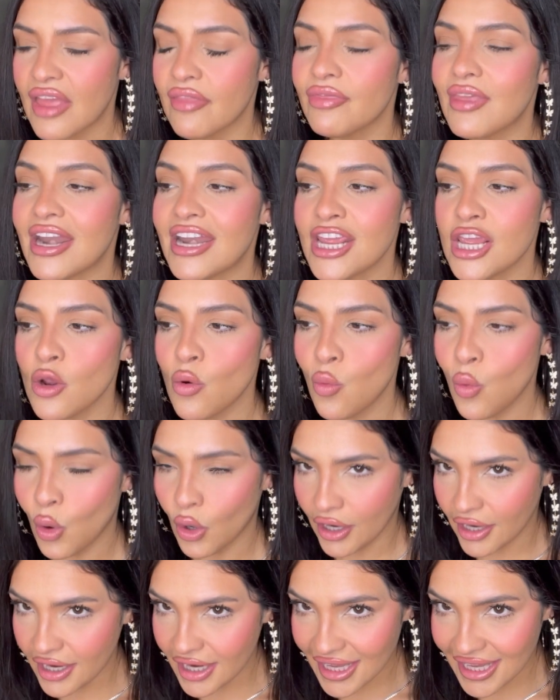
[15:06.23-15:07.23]
Then he
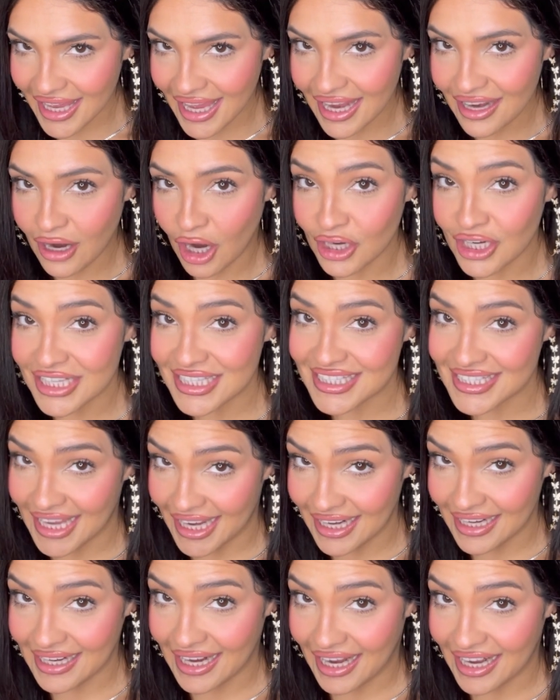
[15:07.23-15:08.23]
wore it again on a
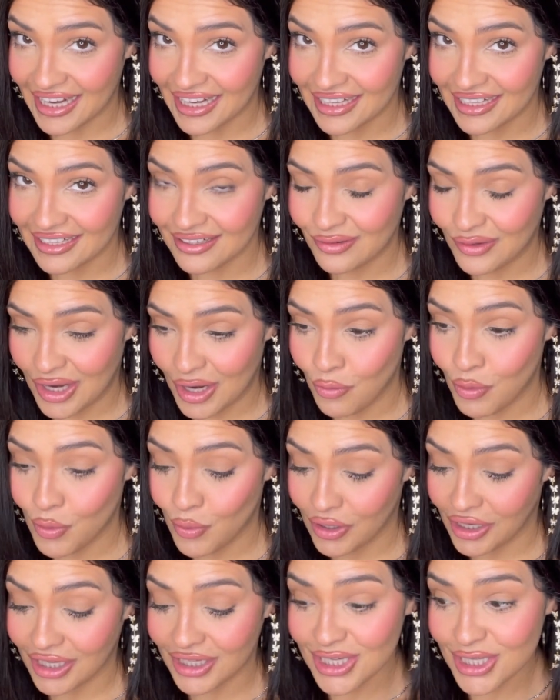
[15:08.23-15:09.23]
date night. Okay, we
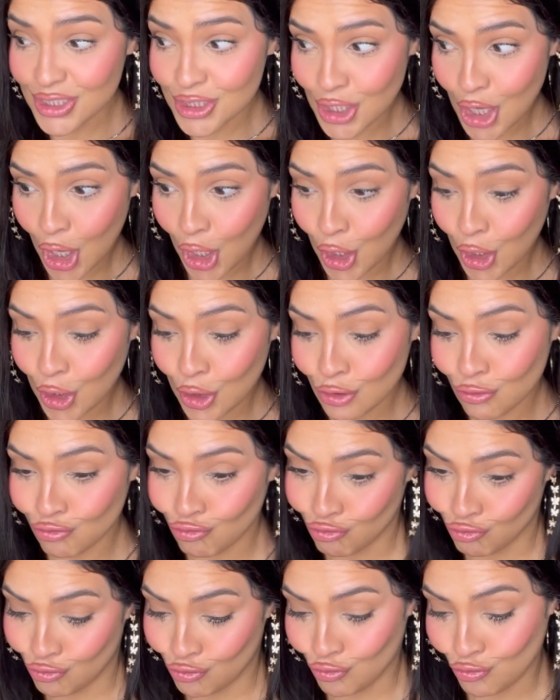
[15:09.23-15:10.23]
went on a date. Mm
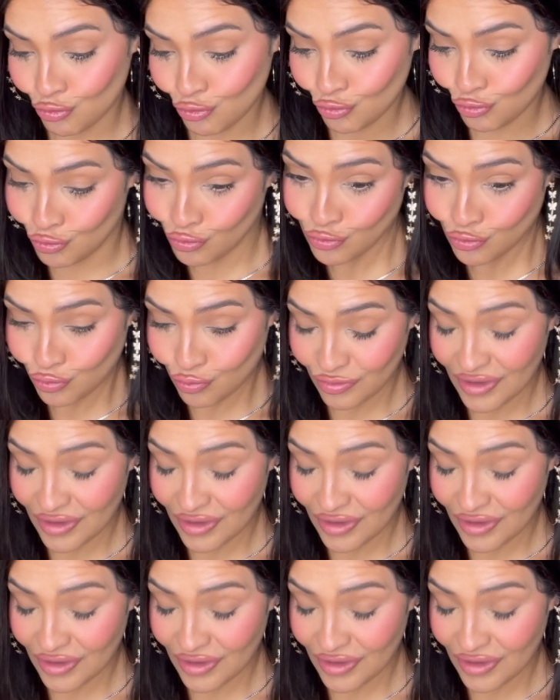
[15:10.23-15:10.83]
-hmm.